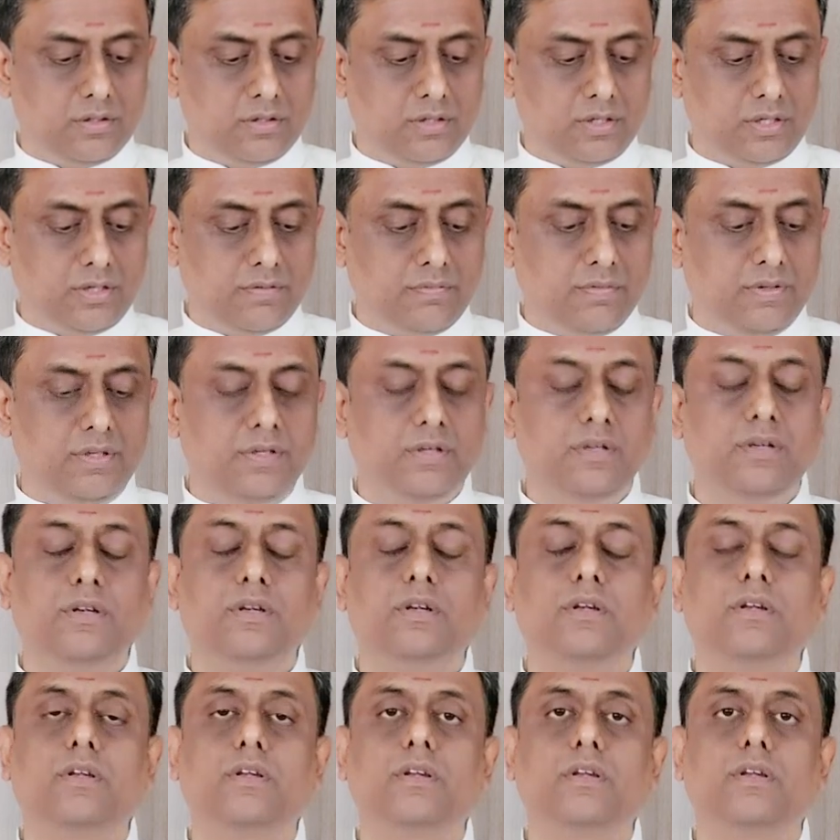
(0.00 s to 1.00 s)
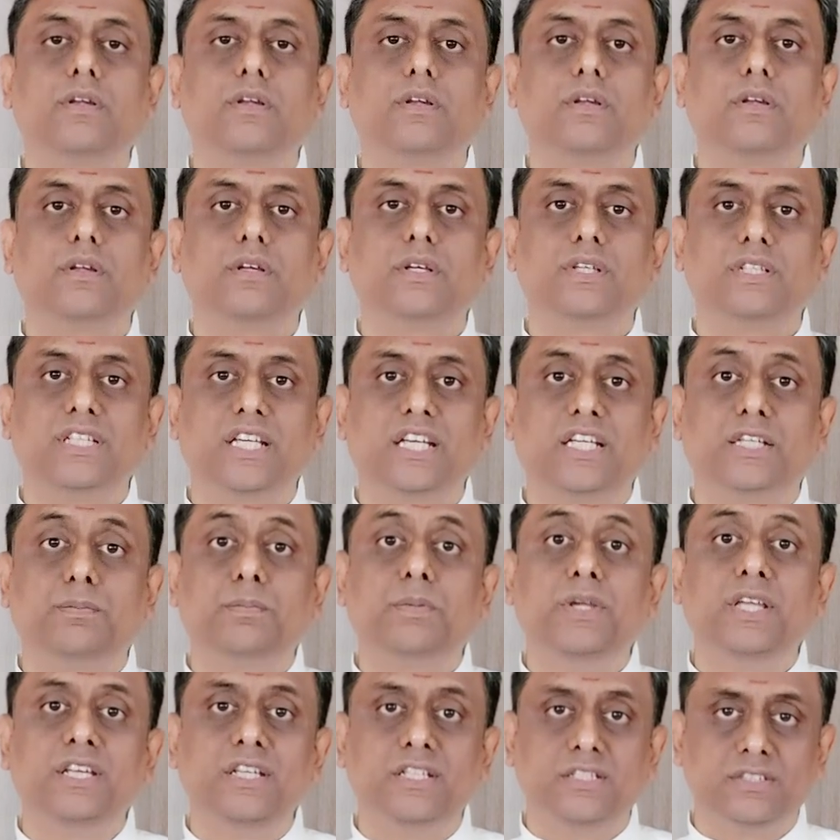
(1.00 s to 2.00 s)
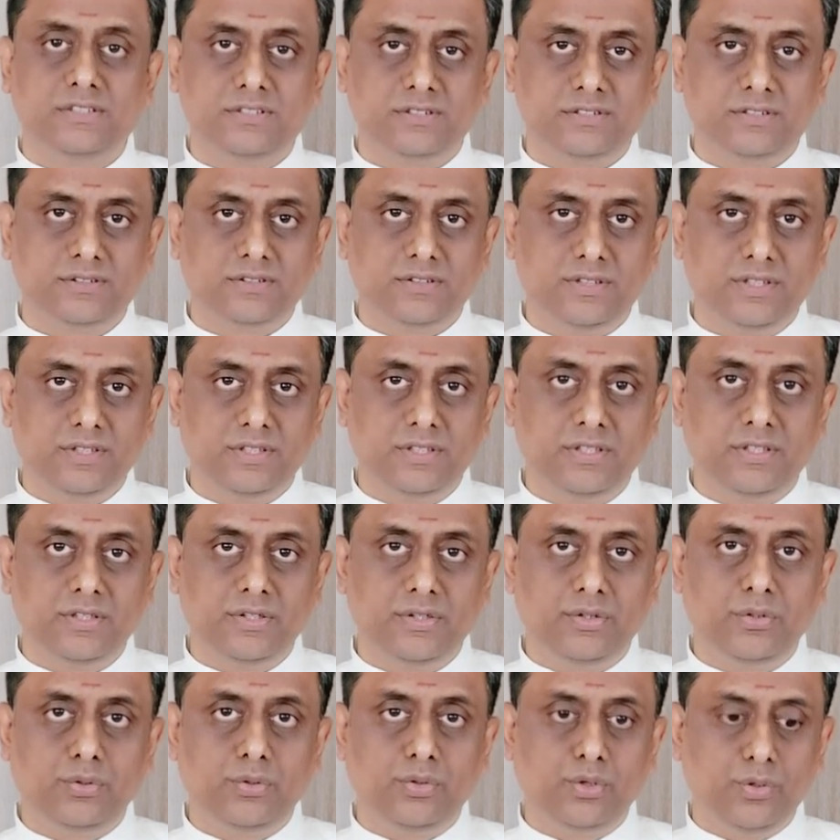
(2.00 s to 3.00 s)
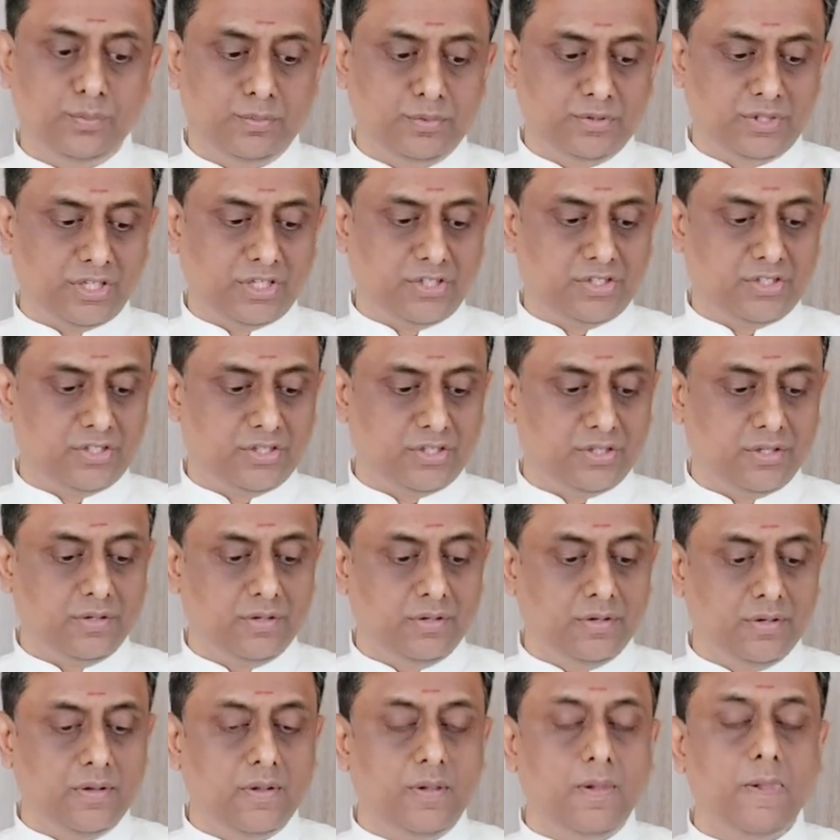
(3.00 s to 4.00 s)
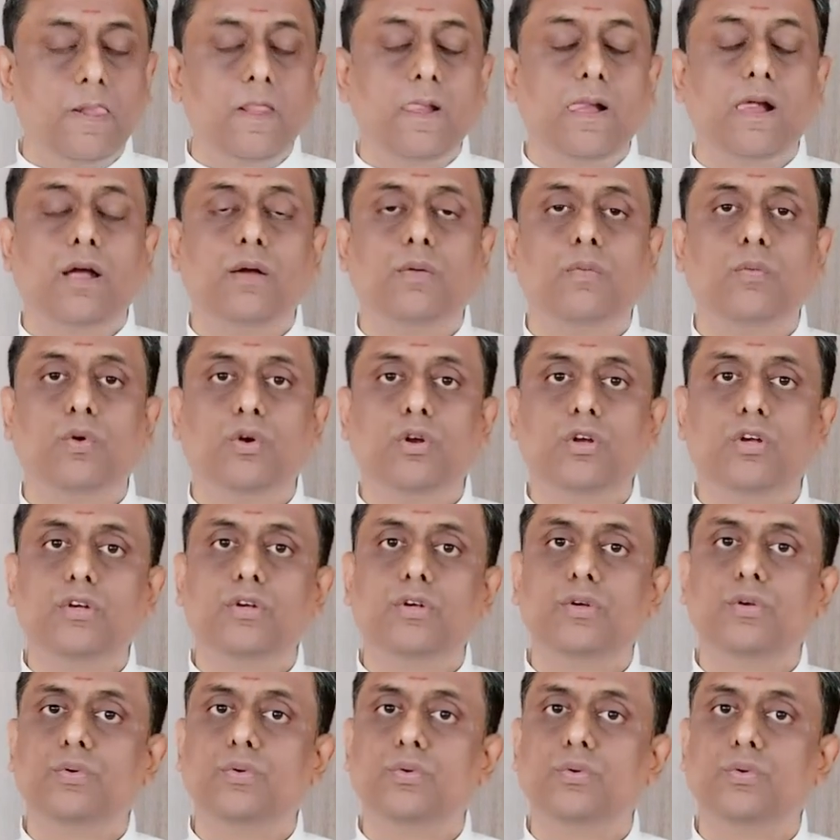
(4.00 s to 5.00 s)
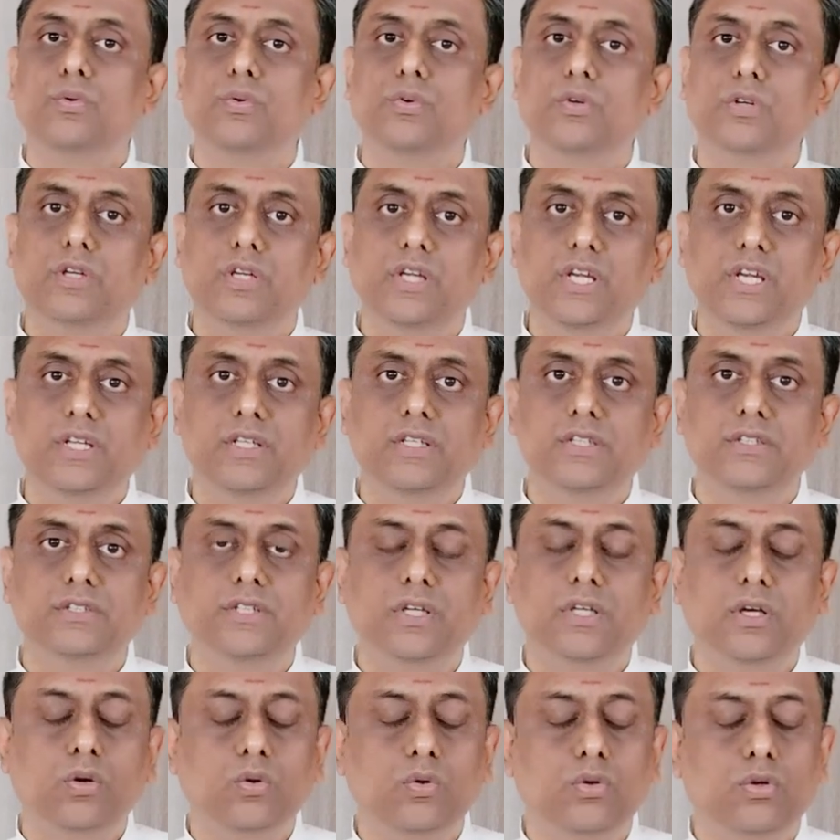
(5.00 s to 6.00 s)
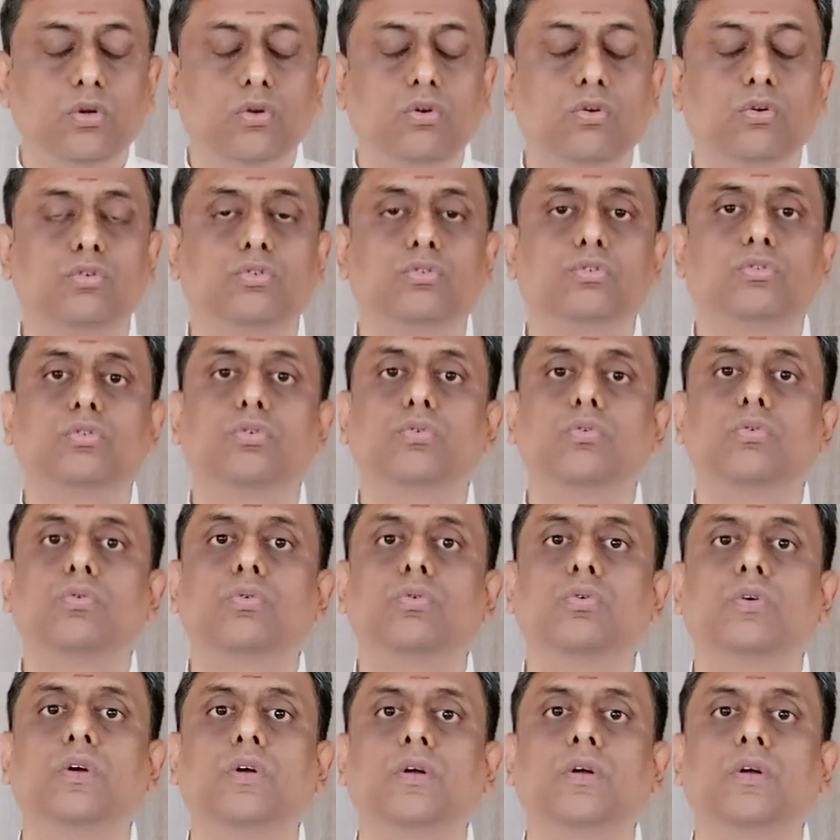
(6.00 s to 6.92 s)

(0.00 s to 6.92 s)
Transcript: given his experience in the YouTube section. I wanted to read this out and also